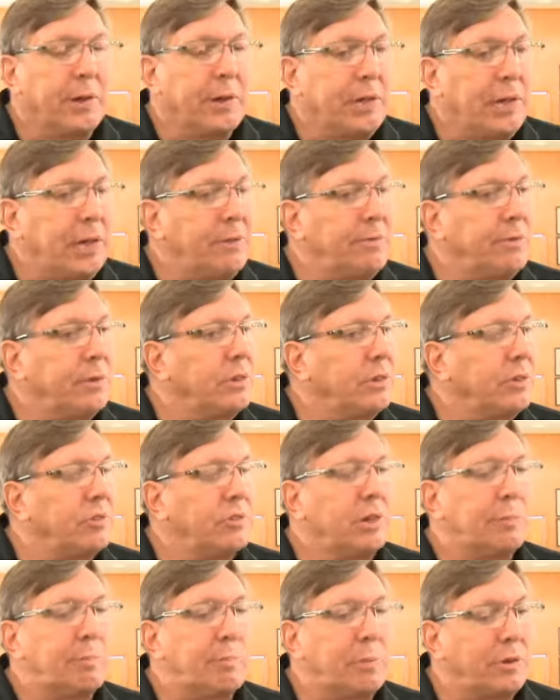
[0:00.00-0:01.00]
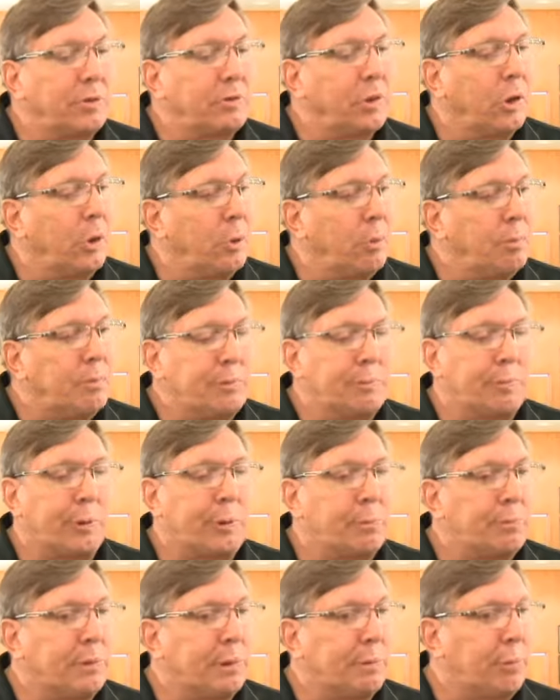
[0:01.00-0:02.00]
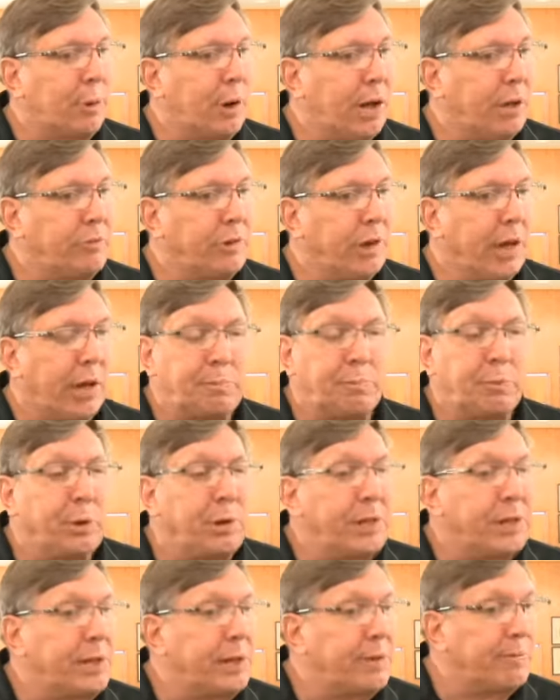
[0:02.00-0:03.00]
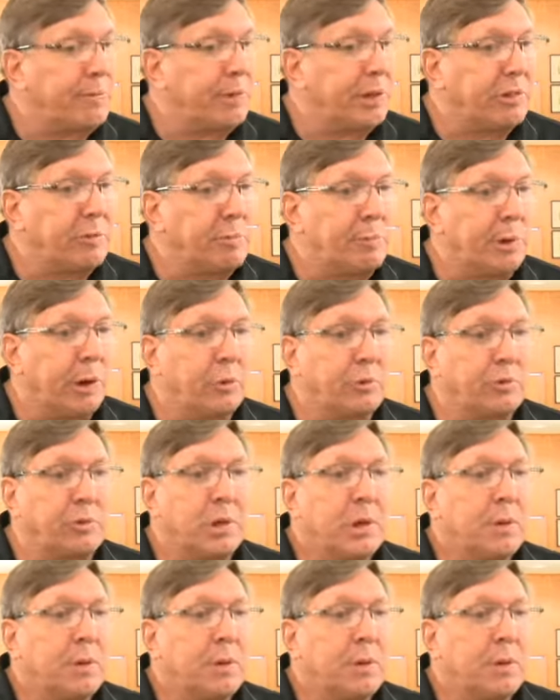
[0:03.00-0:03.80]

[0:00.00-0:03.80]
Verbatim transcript: Even the simplest home improvement project, putting in a fence post,